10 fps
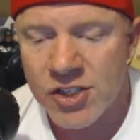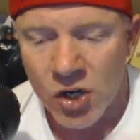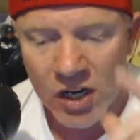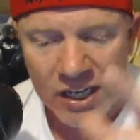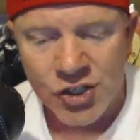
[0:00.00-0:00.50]
I'll be
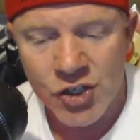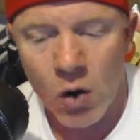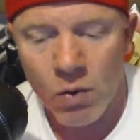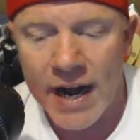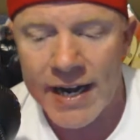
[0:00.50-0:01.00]
sure to let you
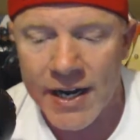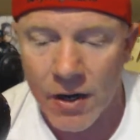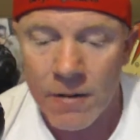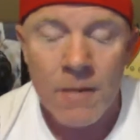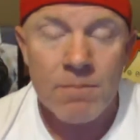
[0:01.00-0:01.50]
know right
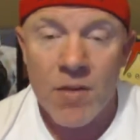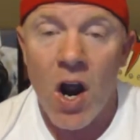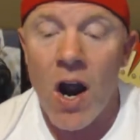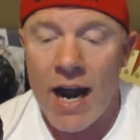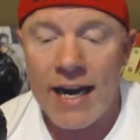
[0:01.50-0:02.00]
here.
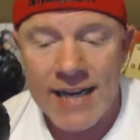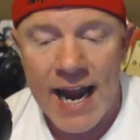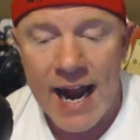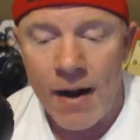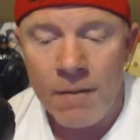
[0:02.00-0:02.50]
All right,
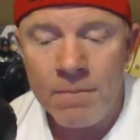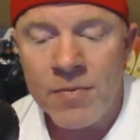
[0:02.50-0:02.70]
now,